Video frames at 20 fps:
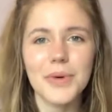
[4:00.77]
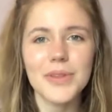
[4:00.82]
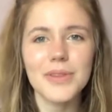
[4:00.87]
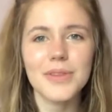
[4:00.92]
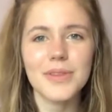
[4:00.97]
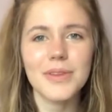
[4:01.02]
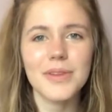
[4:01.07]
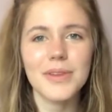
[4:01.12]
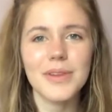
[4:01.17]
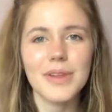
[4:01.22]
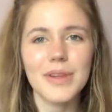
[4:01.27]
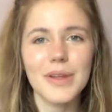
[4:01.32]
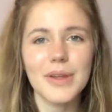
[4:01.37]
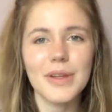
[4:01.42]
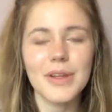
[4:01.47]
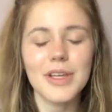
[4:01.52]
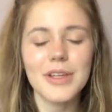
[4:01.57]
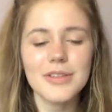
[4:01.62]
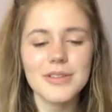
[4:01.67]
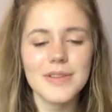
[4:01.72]
but
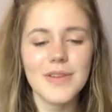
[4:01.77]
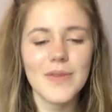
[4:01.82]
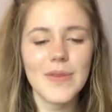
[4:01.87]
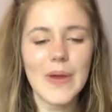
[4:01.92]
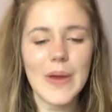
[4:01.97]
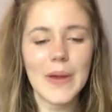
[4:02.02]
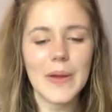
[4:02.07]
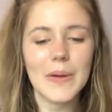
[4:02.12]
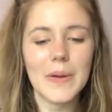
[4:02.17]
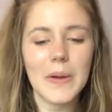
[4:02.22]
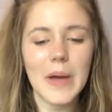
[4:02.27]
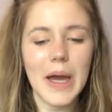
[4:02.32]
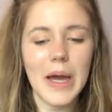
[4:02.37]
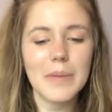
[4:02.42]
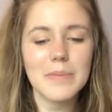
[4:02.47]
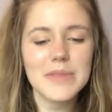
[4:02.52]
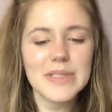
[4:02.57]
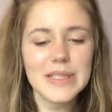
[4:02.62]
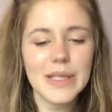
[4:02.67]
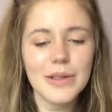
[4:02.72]
here's the thing,
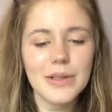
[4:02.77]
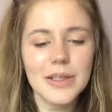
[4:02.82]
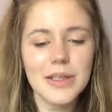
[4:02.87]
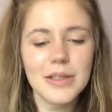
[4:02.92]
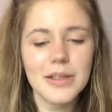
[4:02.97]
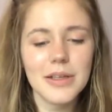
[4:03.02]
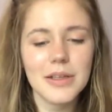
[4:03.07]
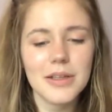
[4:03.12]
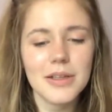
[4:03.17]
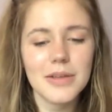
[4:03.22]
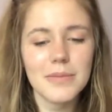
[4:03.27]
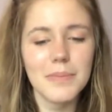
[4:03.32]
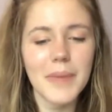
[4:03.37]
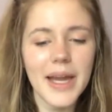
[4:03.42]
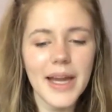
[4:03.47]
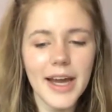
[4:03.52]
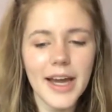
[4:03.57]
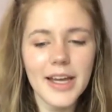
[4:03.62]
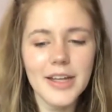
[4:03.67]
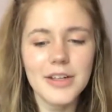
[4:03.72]
I'm selling
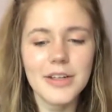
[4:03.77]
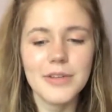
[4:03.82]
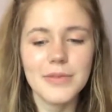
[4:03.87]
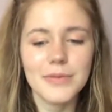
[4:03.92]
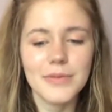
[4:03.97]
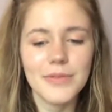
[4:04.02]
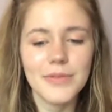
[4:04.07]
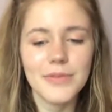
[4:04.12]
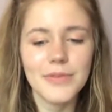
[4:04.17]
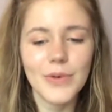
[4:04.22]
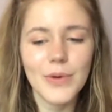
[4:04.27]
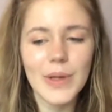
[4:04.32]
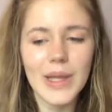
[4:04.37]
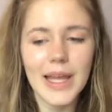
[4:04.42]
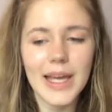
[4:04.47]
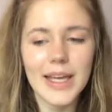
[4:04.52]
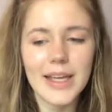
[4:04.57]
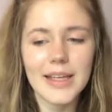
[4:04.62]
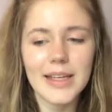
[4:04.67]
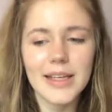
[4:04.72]
my item
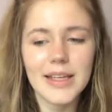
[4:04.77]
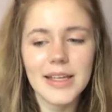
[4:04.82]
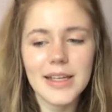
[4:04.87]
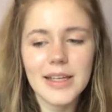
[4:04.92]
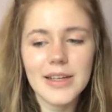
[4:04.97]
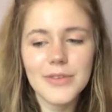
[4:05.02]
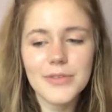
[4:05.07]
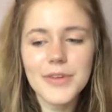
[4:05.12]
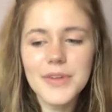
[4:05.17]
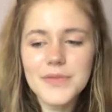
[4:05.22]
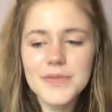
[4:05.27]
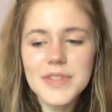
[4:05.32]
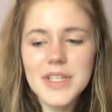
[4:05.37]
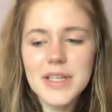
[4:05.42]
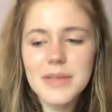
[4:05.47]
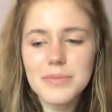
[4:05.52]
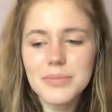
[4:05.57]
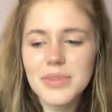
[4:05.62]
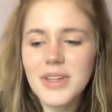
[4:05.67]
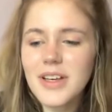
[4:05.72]
for like
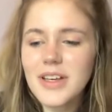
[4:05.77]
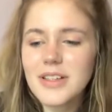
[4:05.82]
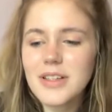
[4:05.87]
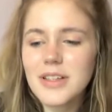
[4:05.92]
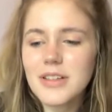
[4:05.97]
$15